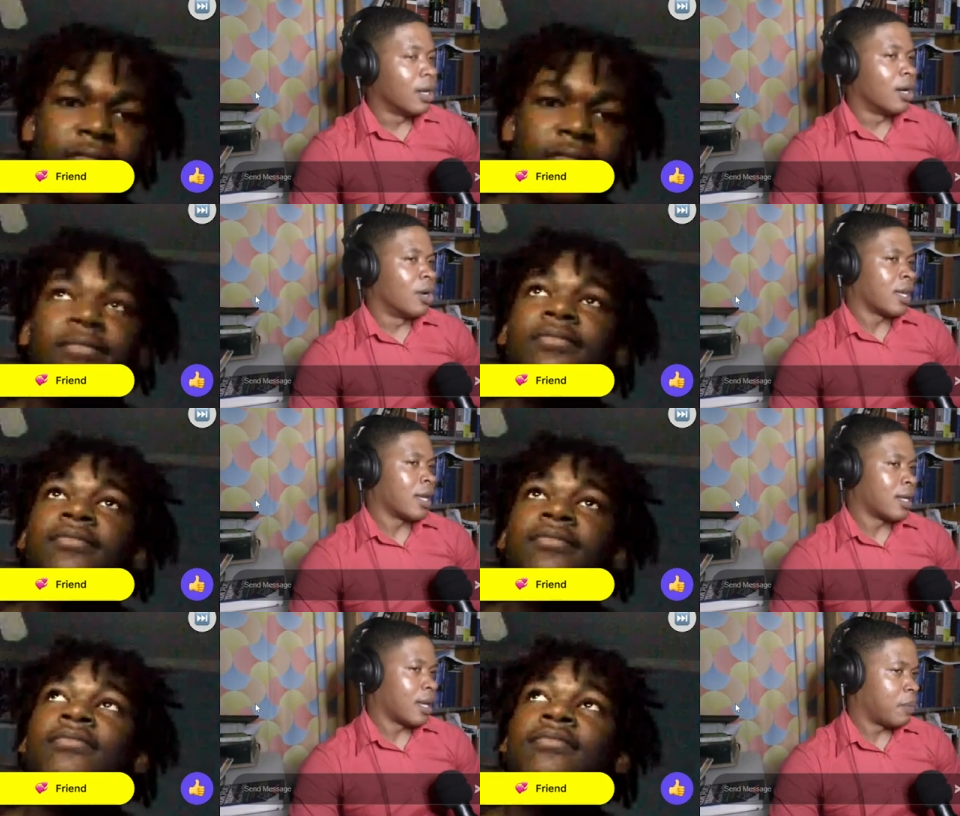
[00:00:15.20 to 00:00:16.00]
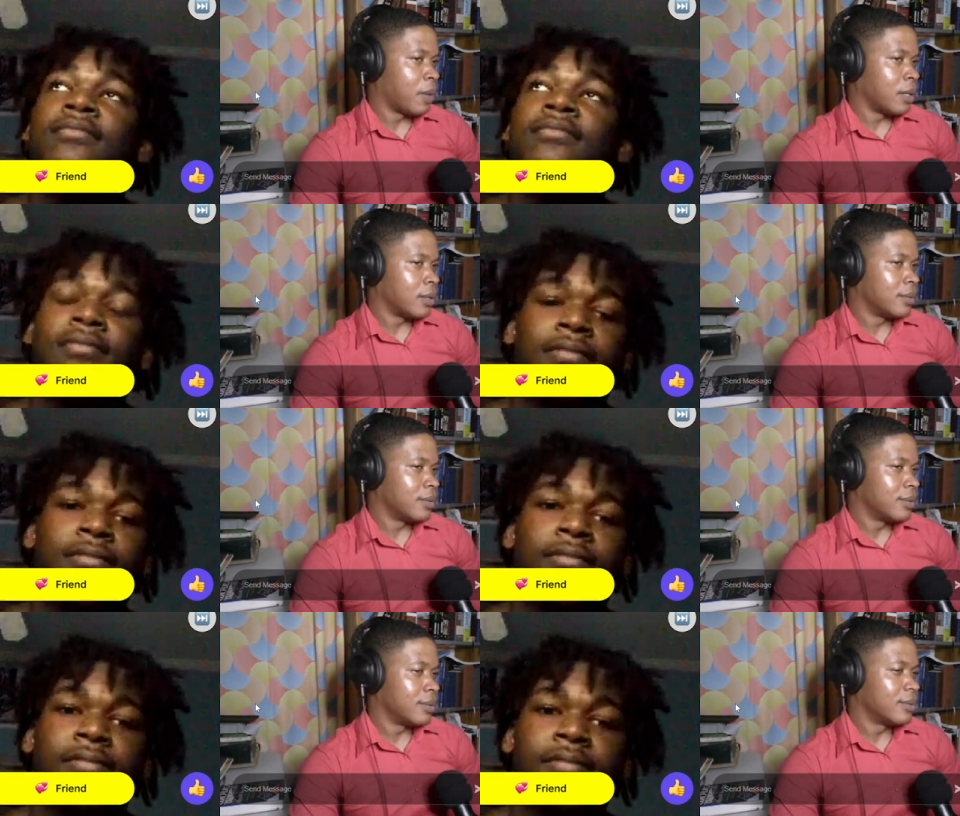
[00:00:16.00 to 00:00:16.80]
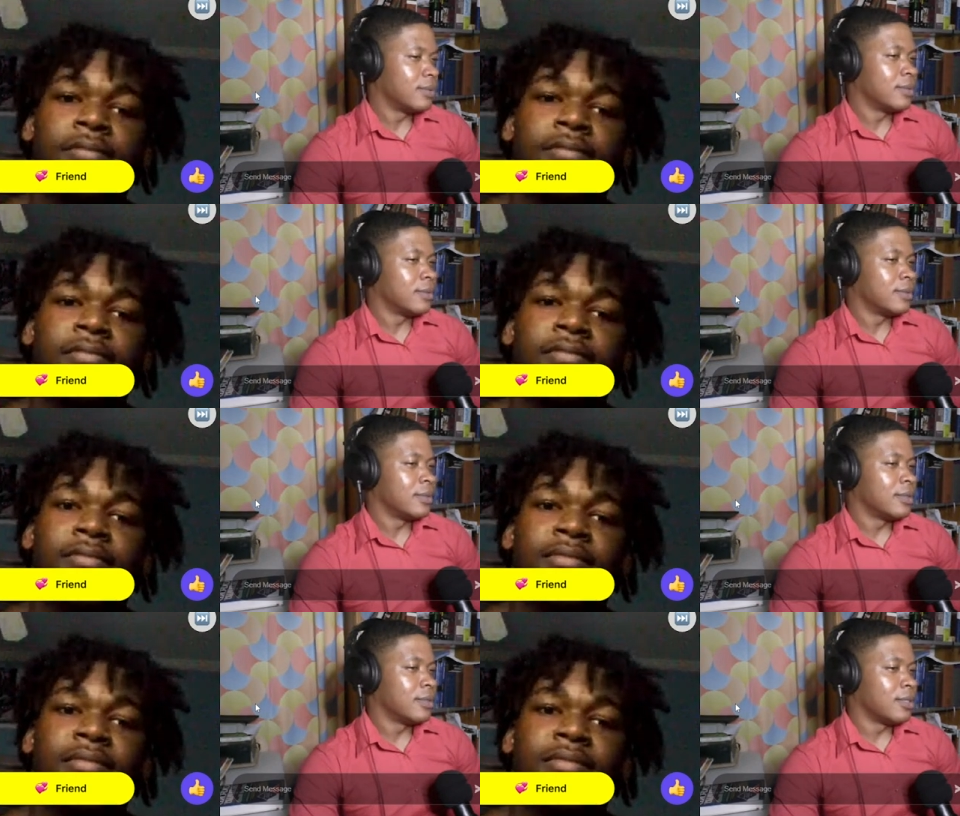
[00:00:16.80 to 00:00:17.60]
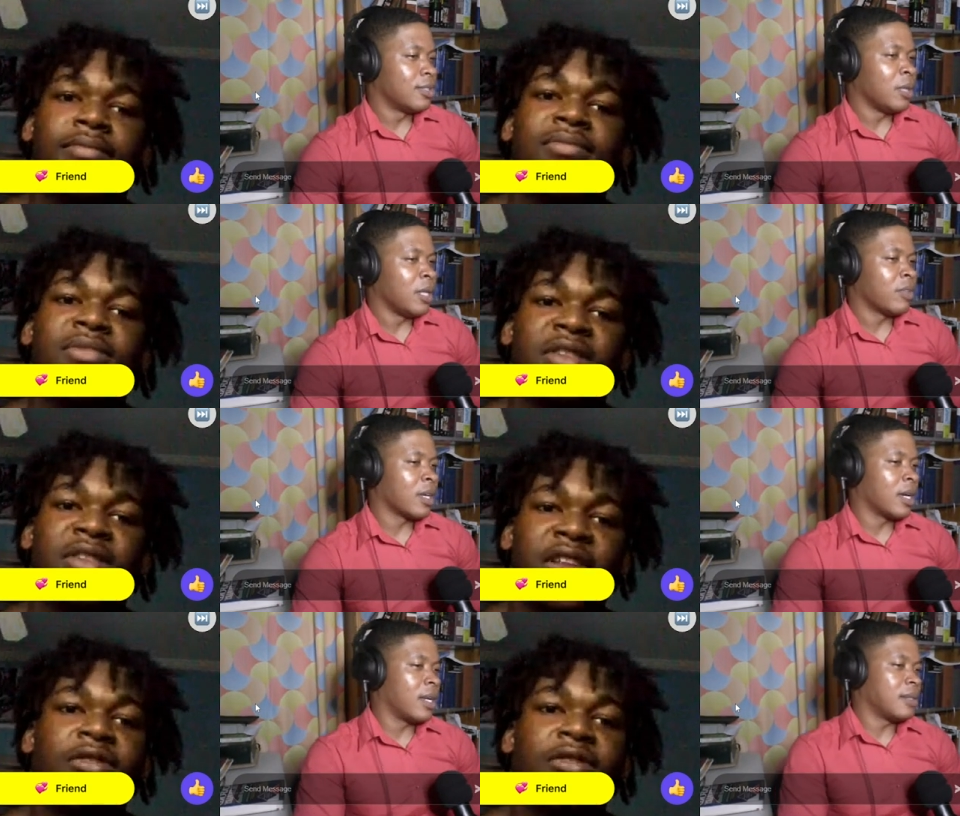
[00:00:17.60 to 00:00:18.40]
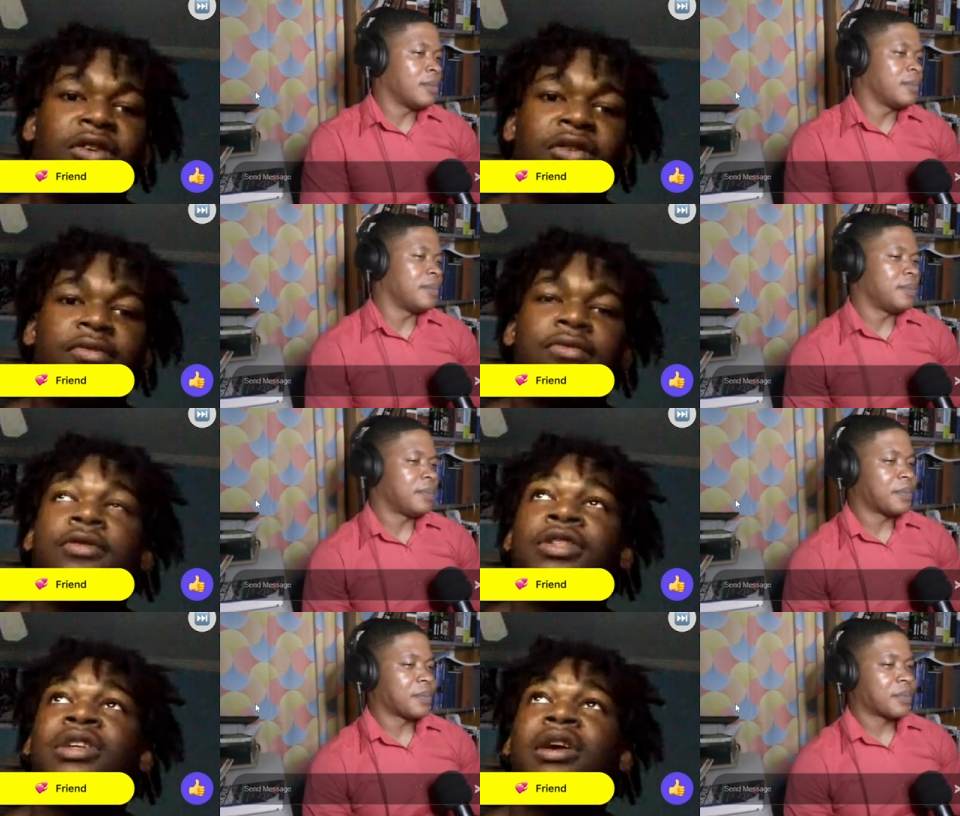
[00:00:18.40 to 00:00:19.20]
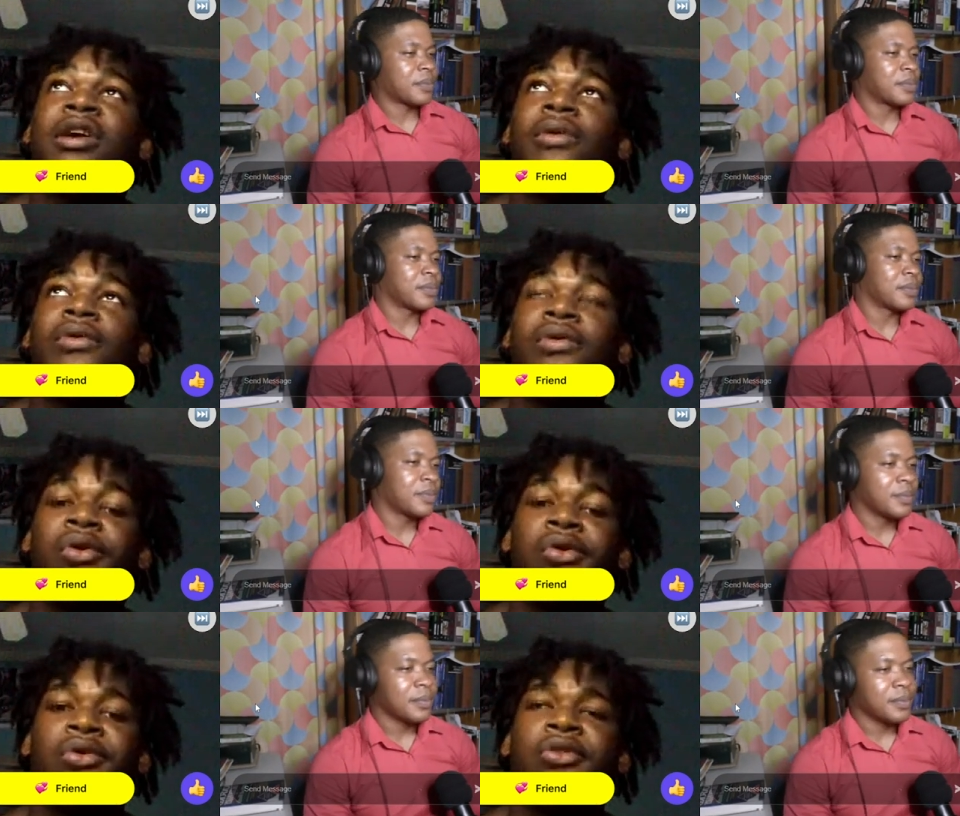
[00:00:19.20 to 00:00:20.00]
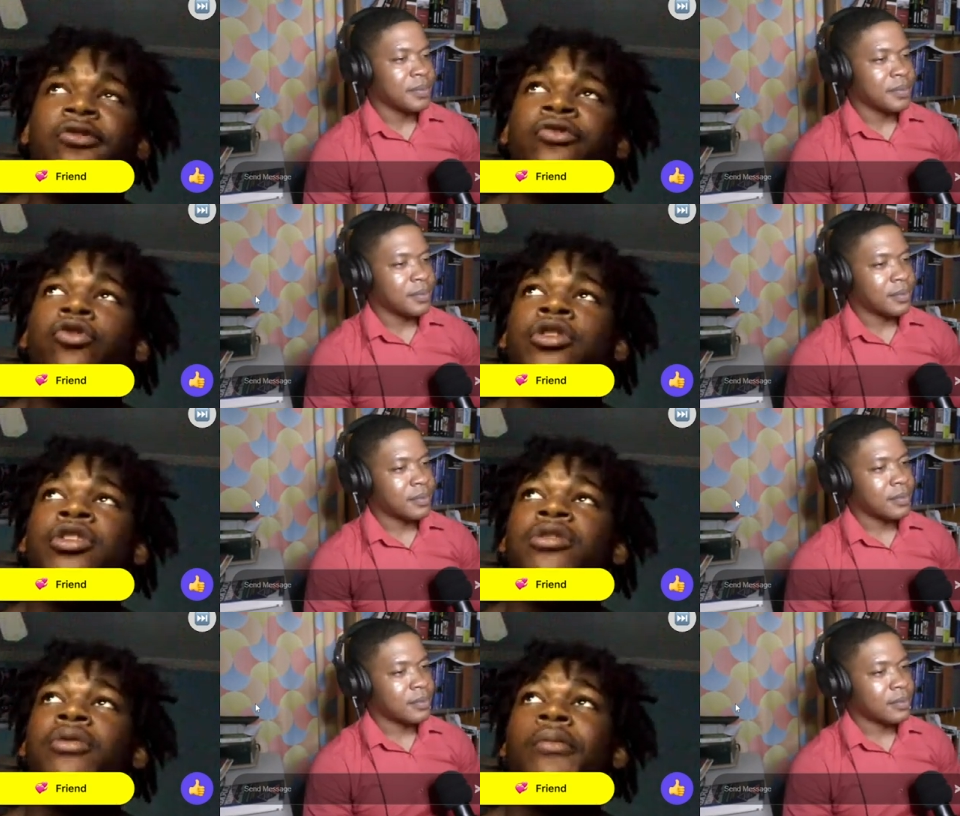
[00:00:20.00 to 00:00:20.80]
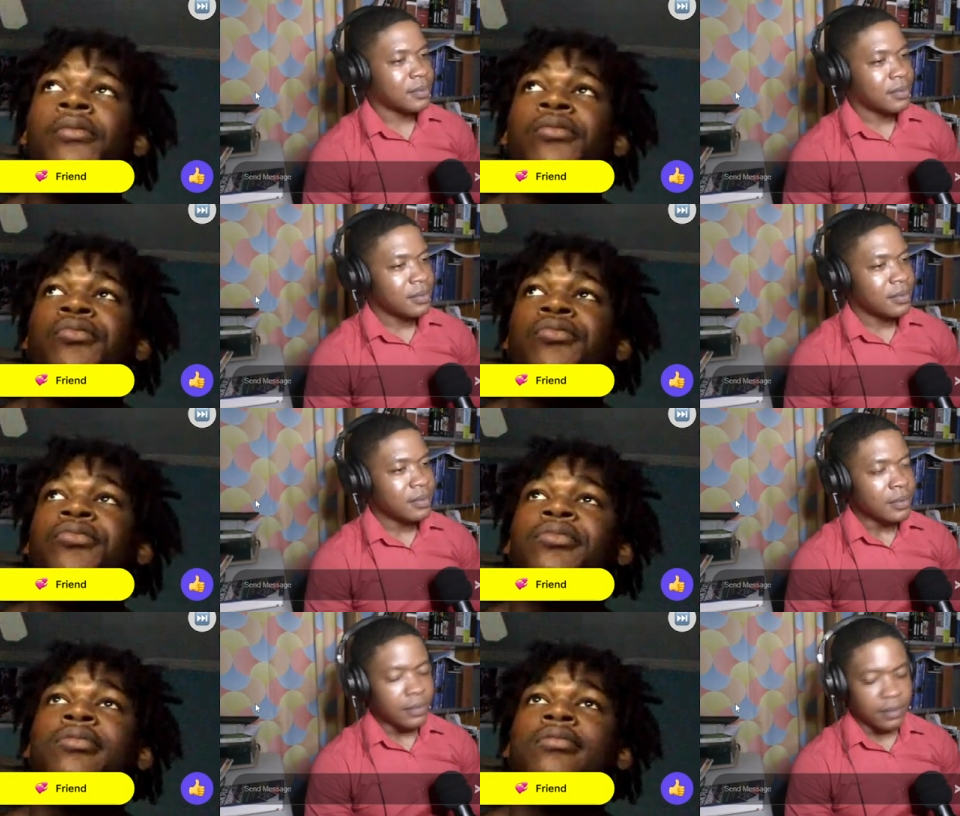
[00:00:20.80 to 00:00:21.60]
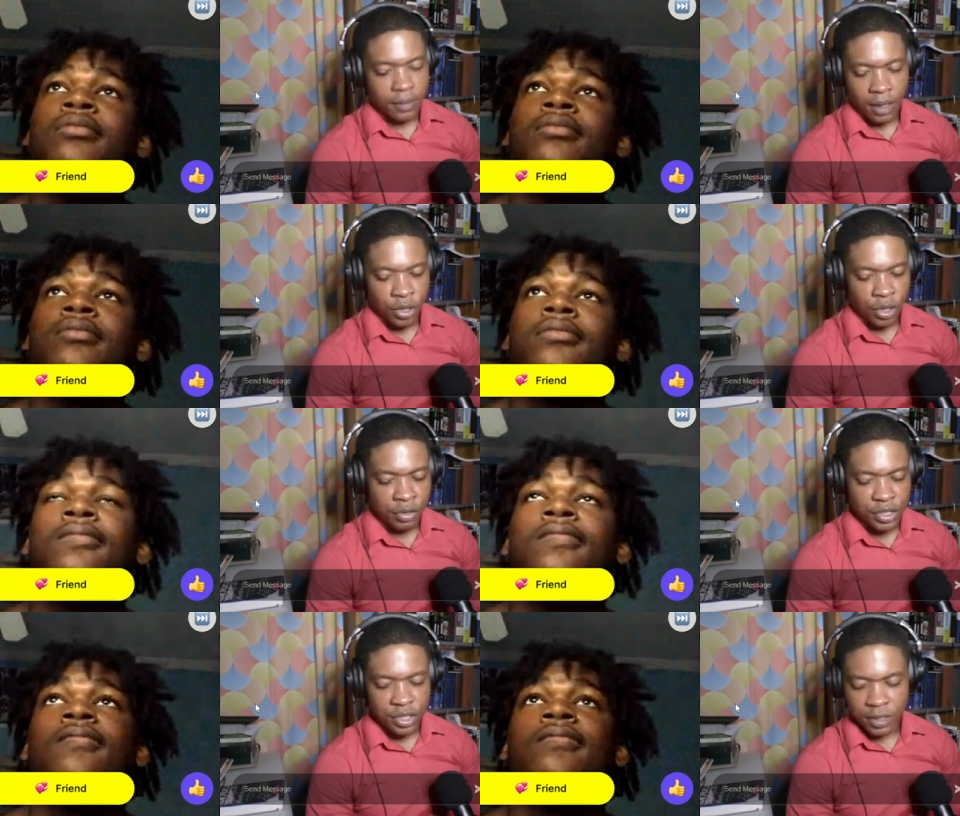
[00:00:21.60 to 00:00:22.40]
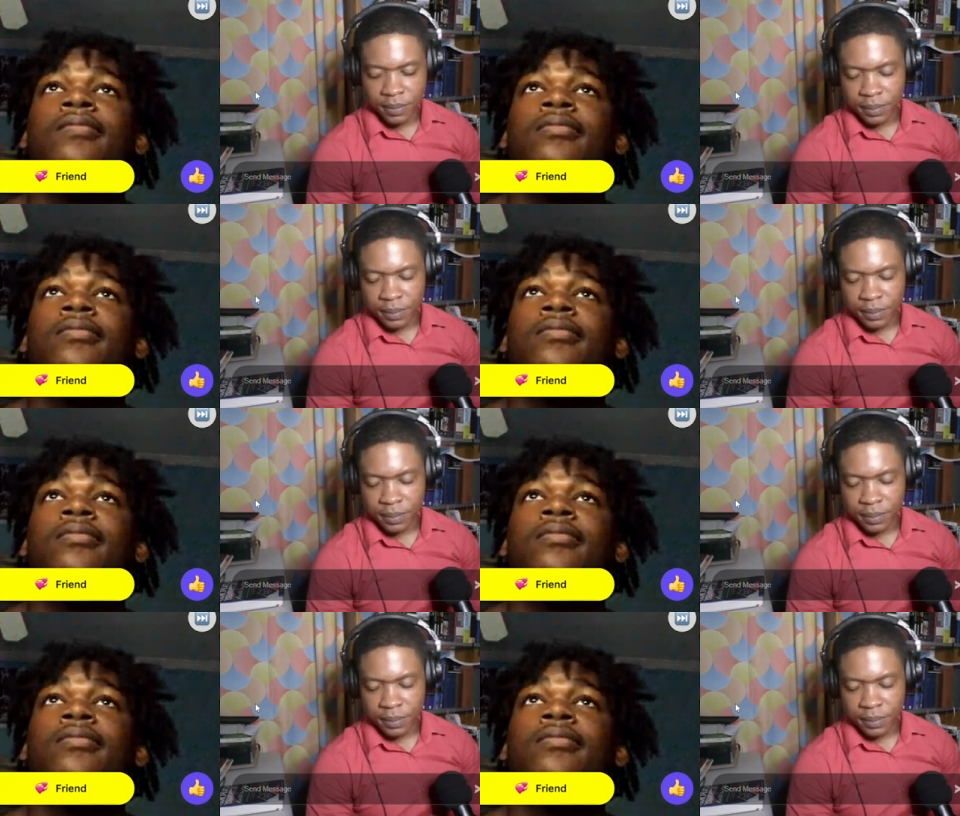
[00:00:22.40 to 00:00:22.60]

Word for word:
Speaker 1: Okay, Kingpin. You believe in God? Of course. Are you Christian?